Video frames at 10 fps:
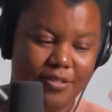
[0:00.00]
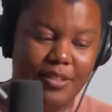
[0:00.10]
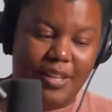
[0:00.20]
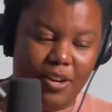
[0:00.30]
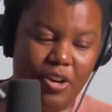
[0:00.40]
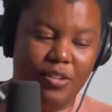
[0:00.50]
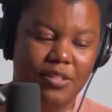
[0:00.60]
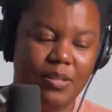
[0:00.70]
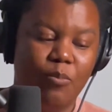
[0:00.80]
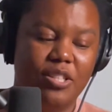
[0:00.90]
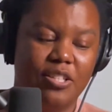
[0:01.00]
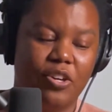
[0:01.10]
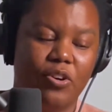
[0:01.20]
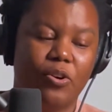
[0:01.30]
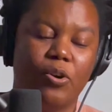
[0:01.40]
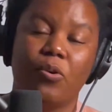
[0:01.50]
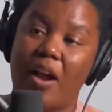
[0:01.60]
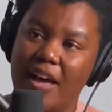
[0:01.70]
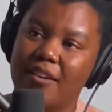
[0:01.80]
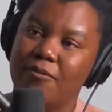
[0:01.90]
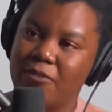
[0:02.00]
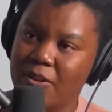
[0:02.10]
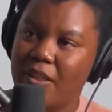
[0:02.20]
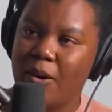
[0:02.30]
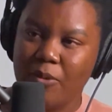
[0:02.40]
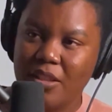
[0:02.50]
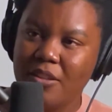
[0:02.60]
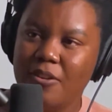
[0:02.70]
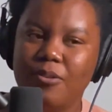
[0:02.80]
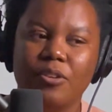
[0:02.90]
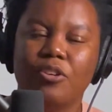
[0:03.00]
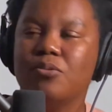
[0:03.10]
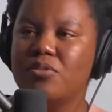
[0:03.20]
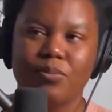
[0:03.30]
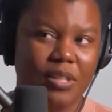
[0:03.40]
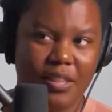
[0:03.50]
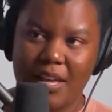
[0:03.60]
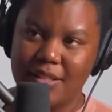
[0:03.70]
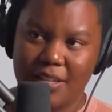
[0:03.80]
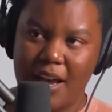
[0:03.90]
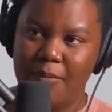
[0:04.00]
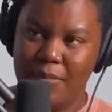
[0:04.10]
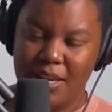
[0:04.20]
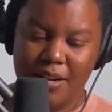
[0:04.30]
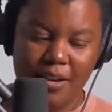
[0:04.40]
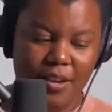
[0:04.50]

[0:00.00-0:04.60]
like someone to cry and feel that with you, usually that's not me.